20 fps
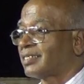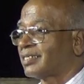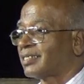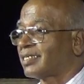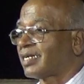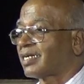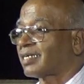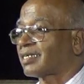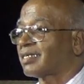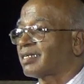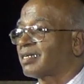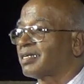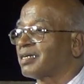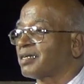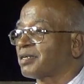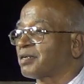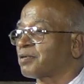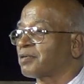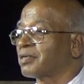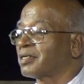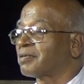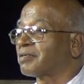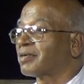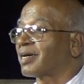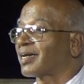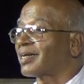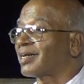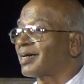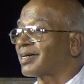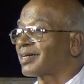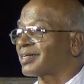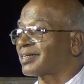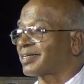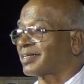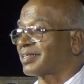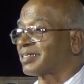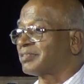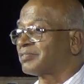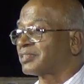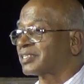that, you know, we are not
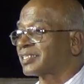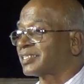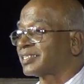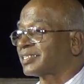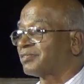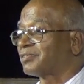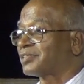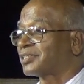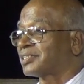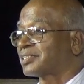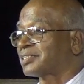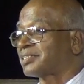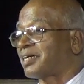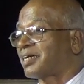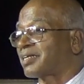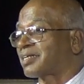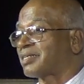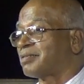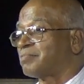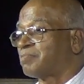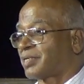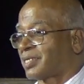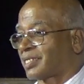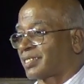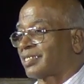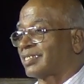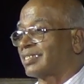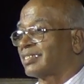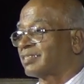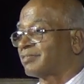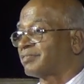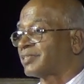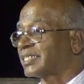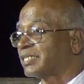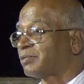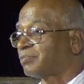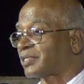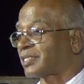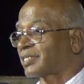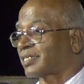a university which is not important. It's a
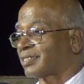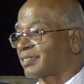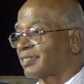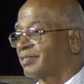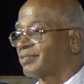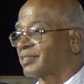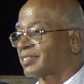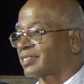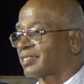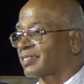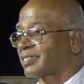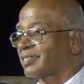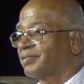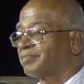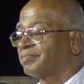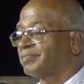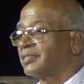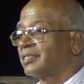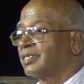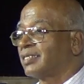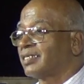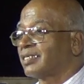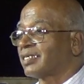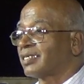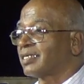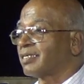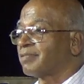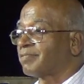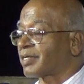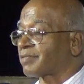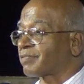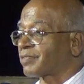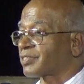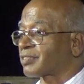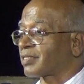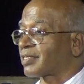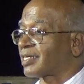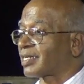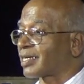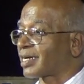very important university. And in fact, we
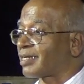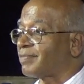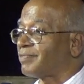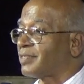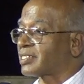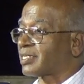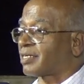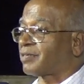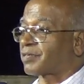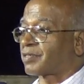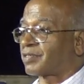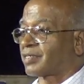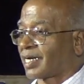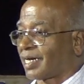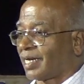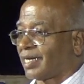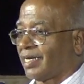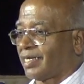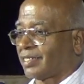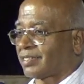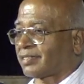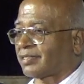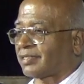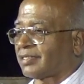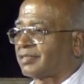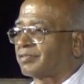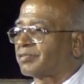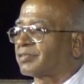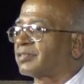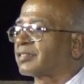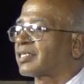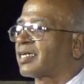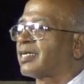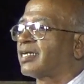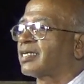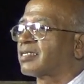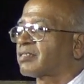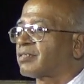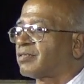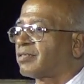should convince our own
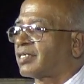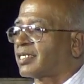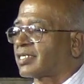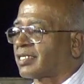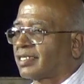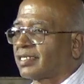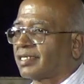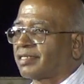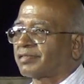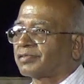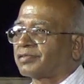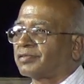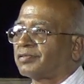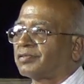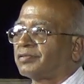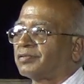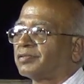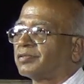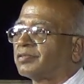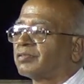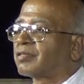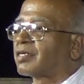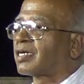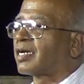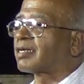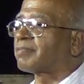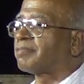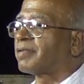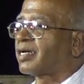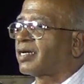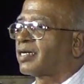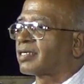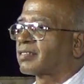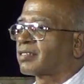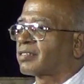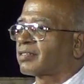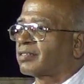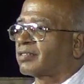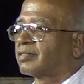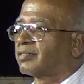colleagues who are there, who do not
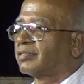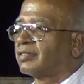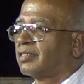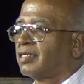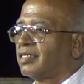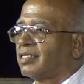belong to,